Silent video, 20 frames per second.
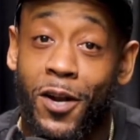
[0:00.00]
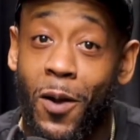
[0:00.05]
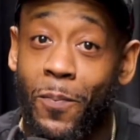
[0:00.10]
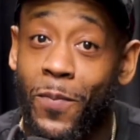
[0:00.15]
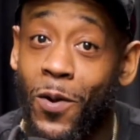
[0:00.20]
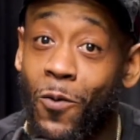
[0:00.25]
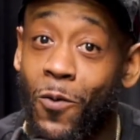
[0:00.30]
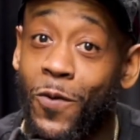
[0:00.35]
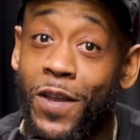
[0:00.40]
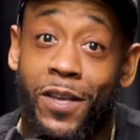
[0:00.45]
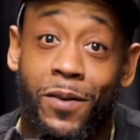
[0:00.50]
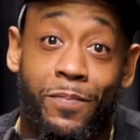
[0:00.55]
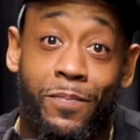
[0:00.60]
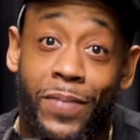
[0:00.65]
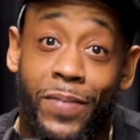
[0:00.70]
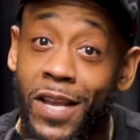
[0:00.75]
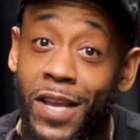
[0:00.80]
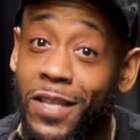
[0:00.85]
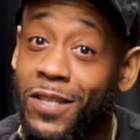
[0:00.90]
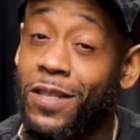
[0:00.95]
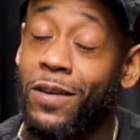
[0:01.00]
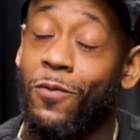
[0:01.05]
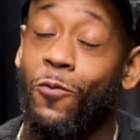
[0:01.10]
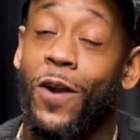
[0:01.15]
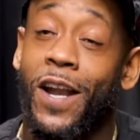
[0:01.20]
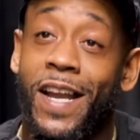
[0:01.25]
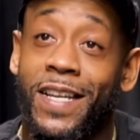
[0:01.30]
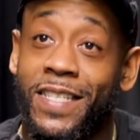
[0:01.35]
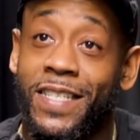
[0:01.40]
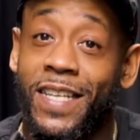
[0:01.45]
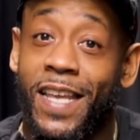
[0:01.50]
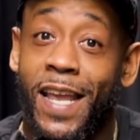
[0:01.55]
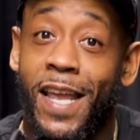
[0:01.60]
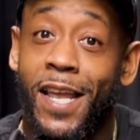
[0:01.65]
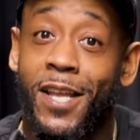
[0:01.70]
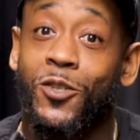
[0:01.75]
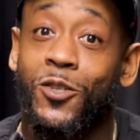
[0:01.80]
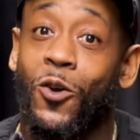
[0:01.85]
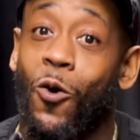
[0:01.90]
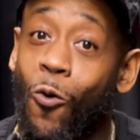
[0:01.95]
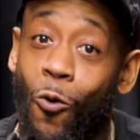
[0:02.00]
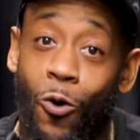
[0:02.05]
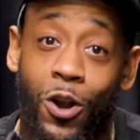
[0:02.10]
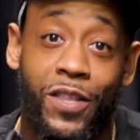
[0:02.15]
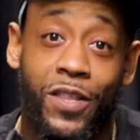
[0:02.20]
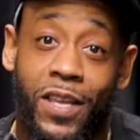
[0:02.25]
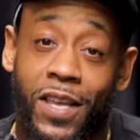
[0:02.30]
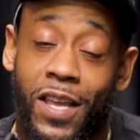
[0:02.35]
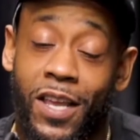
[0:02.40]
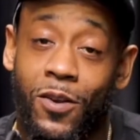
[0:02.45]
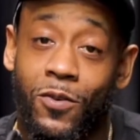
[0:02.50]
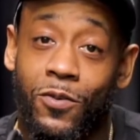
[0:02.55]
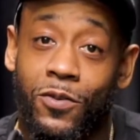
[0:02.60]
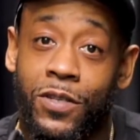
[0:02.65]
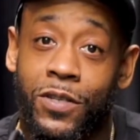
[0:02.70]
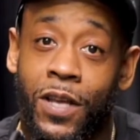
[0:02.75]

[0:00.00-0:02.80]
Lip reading: And we can beat the Redskins or the Eagles.